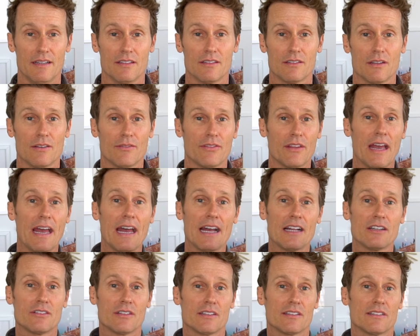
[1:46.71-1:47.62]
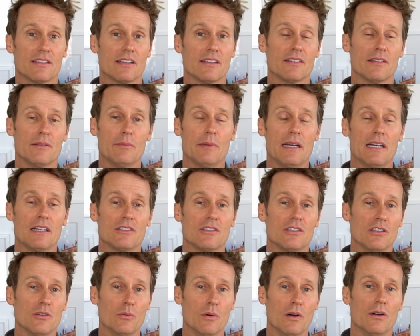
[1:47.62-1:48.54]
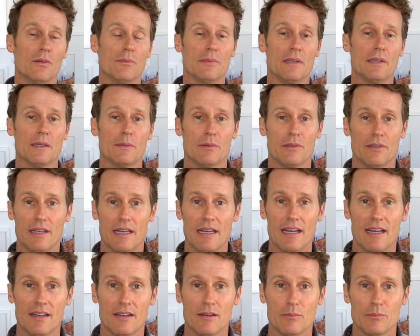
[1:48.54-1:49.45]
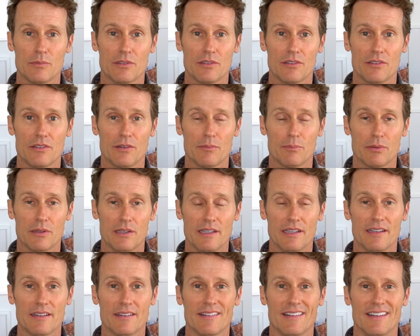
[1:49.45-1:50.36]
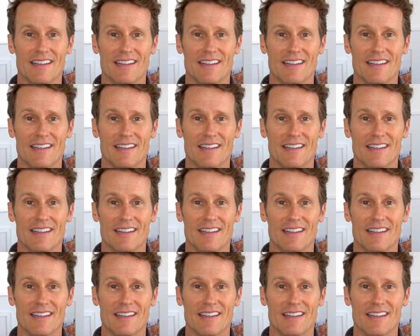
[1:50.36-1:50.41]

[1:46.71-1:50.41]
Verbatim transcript: So if the address doesn't match, you won't be able to add them to your plan.